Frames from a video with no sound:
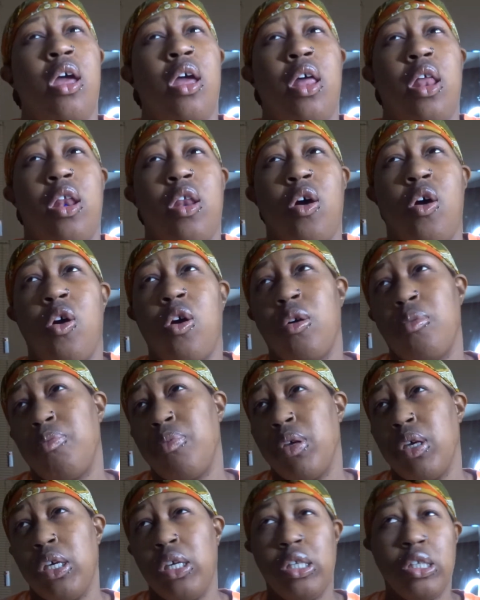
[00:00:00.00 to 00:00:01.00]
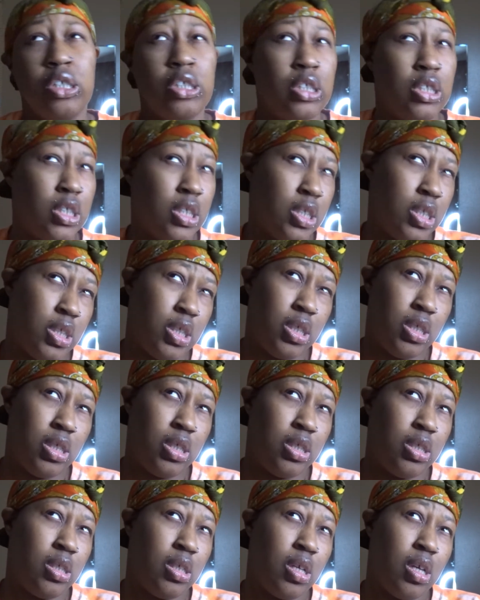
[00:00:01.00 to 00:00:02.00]
and
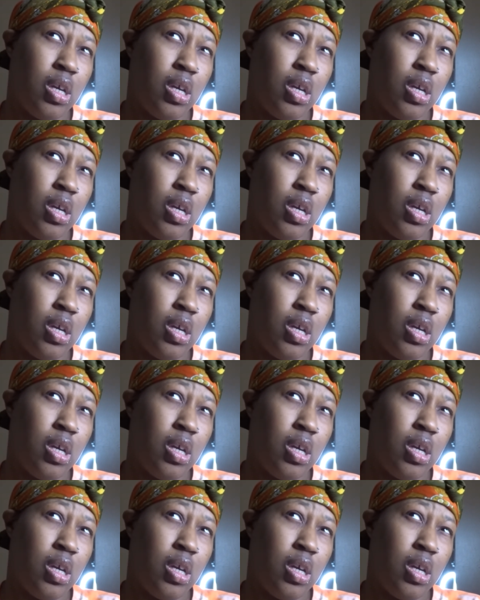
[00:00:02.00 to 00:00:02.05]
RPG